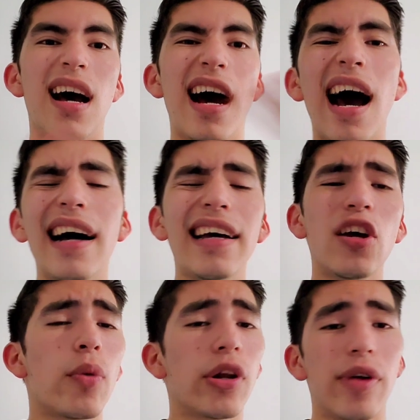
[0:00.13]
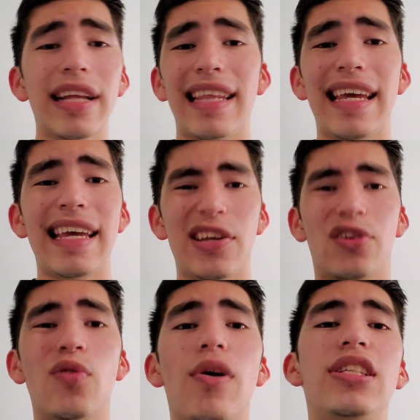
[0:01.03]
Hi, hope a great day.
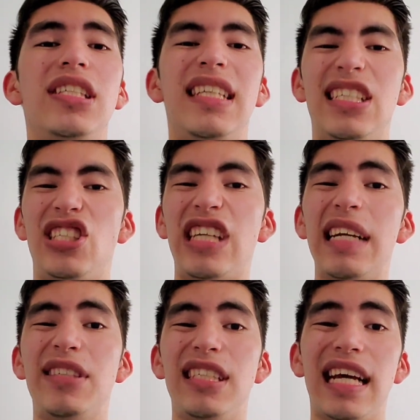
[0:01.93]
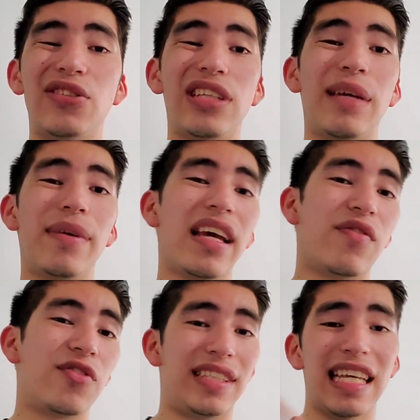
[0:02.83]
You're watching JG Entertainment,
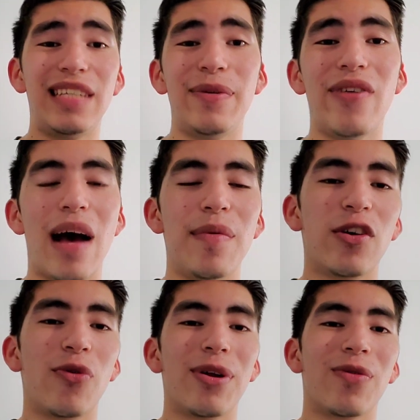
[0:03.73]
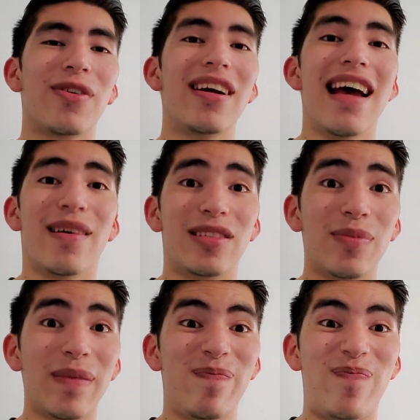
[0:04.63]
and for this video, I'm gonna be going over
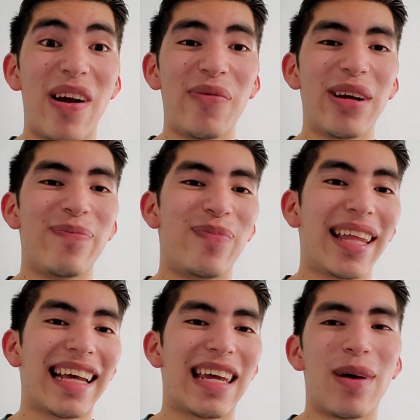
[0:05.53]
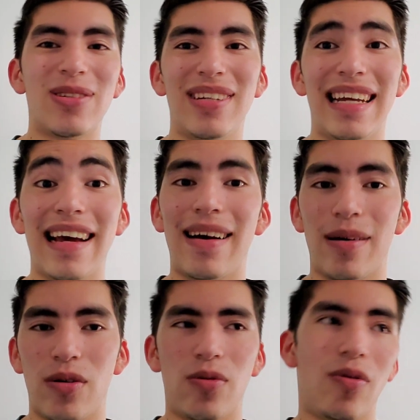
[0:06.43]
something very, very big that came out today,
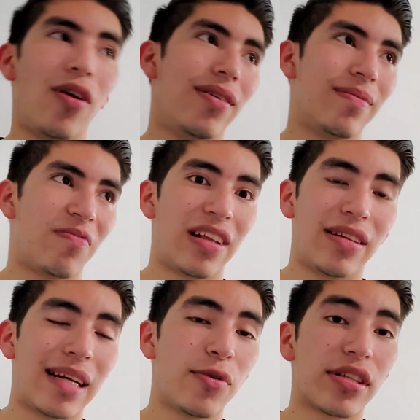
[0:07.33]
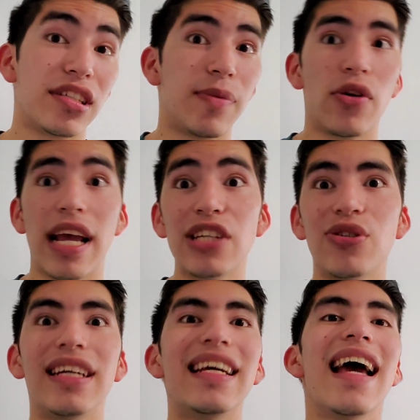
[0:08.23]
for the time you're watching this video
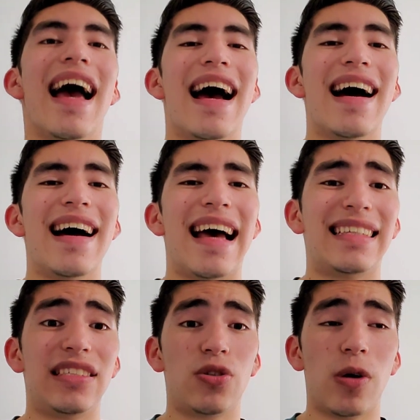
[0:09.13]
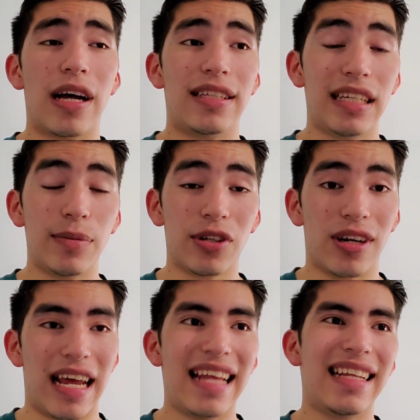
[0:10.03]
yesterday, at
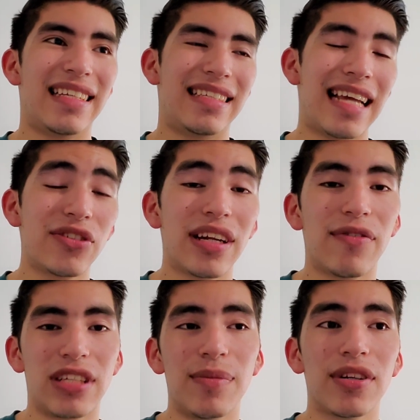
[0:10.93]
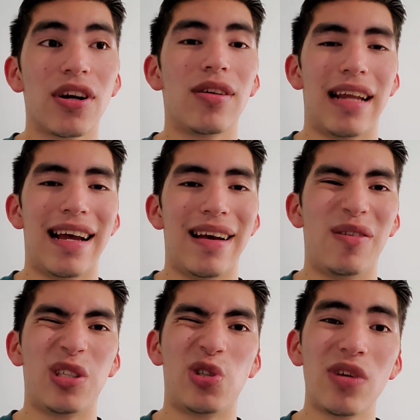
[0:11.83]
Cinemacon. And yesterday for Cinemacon, it
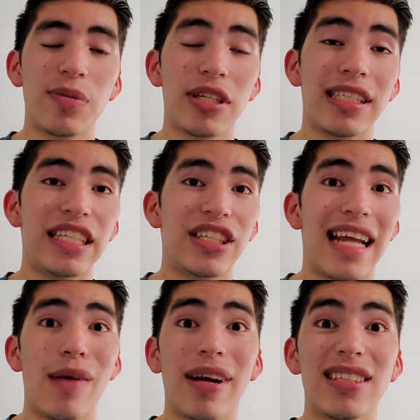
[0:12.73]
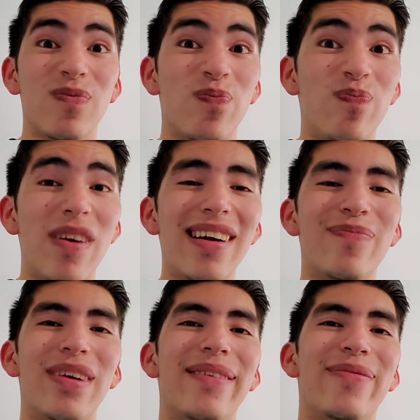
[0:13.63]
was Sony's presentation, and we got some
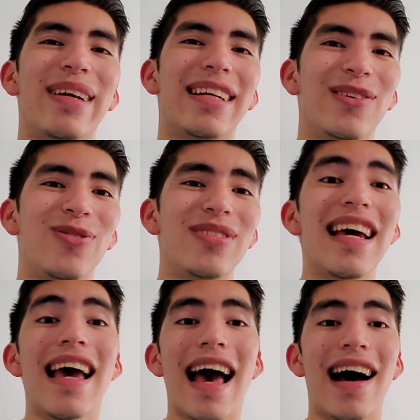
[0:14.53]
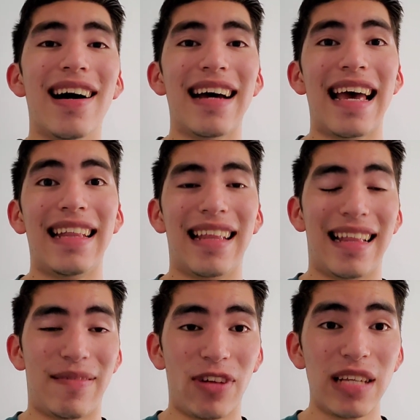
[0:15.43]
very, very big news. And
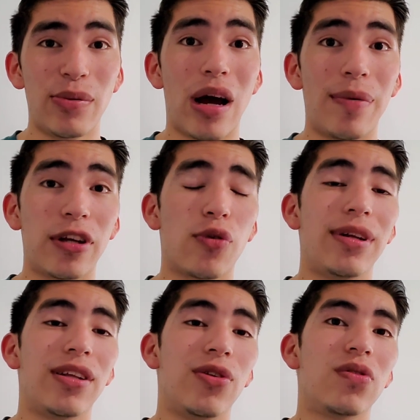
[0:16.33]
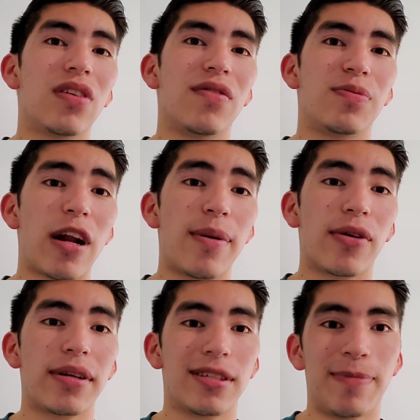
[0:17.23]
for this video, I'm gonna be covering the news of Spider-Man
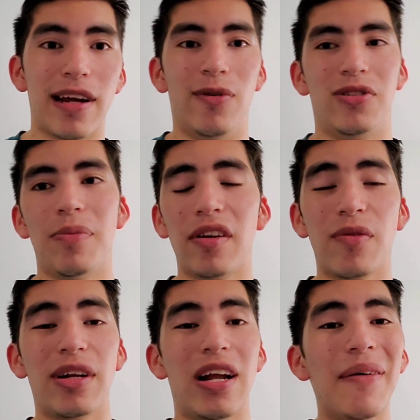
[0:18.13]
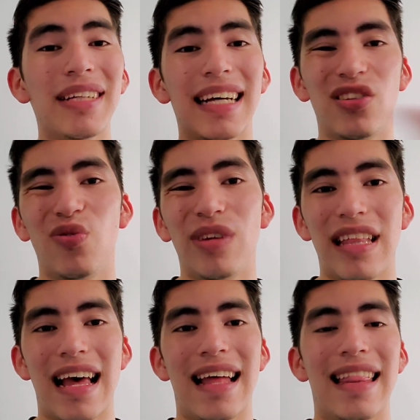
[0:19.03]
Across the Spiderverse. So I'm gonna be covering everything that has to do
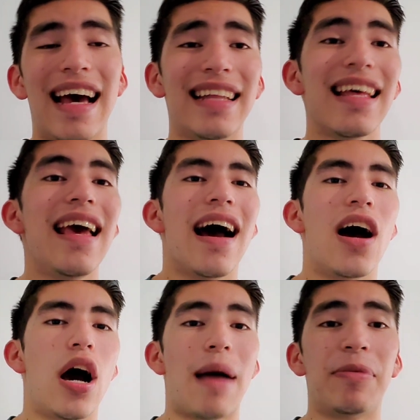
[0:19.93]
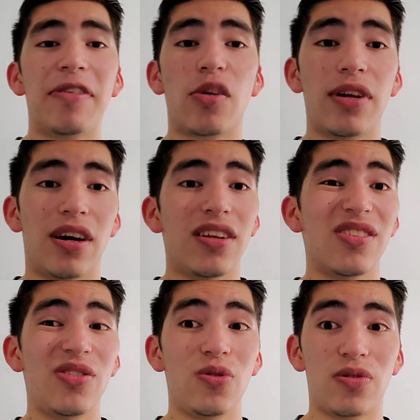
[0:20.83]
with that. I'm gonna be covering
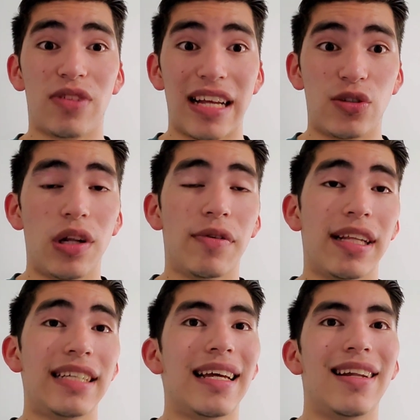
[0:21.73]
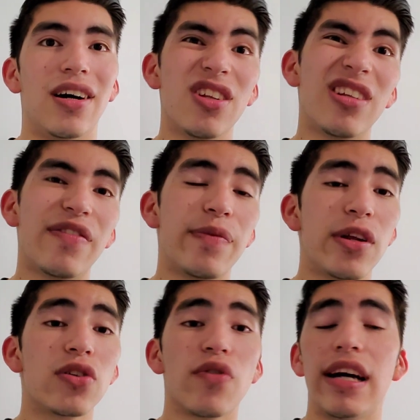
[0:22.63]
other news that Sony released and other different
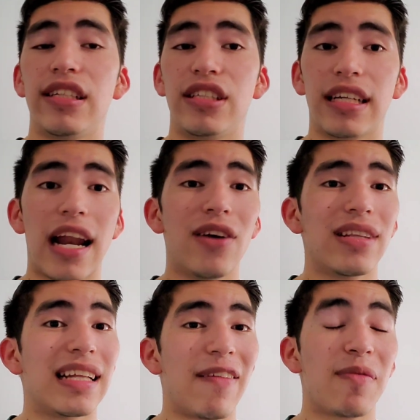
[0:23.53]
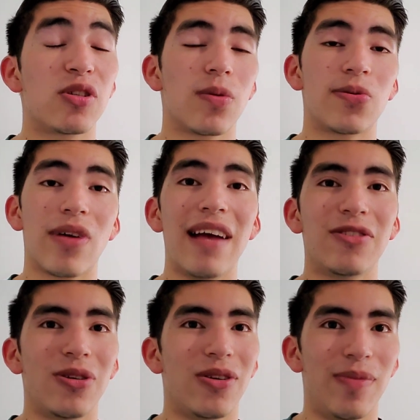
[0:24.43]
videos. So if you wanna check that out, then definitely subscribe
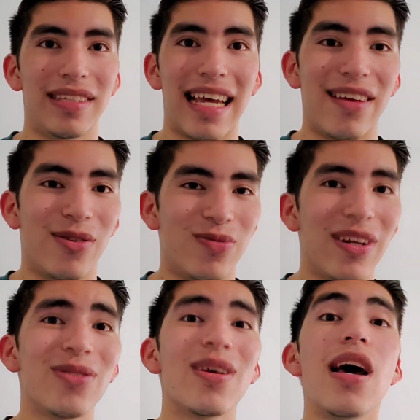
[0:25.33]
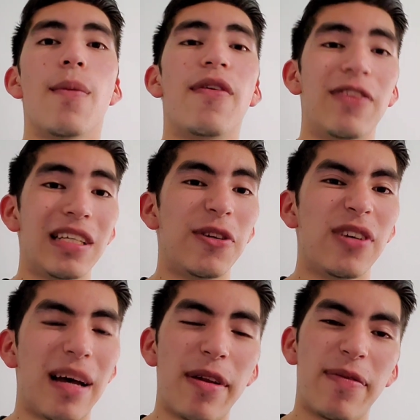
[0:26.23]
so you don't miss any of those videos. But for this
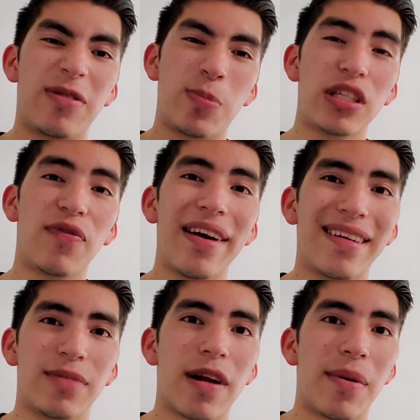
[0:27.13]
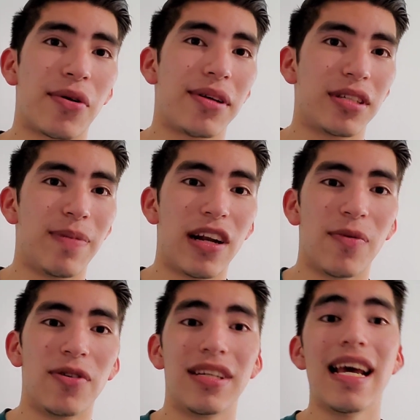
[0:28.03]
video, I'm gonna specify on Spider-Man Across the
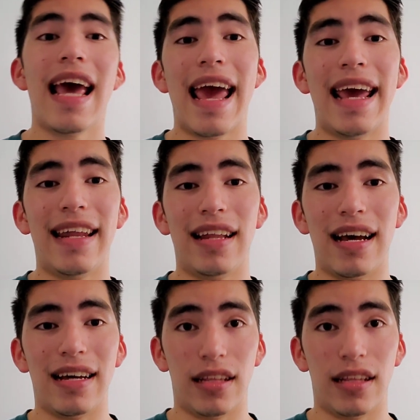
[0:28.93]
Spiderverse and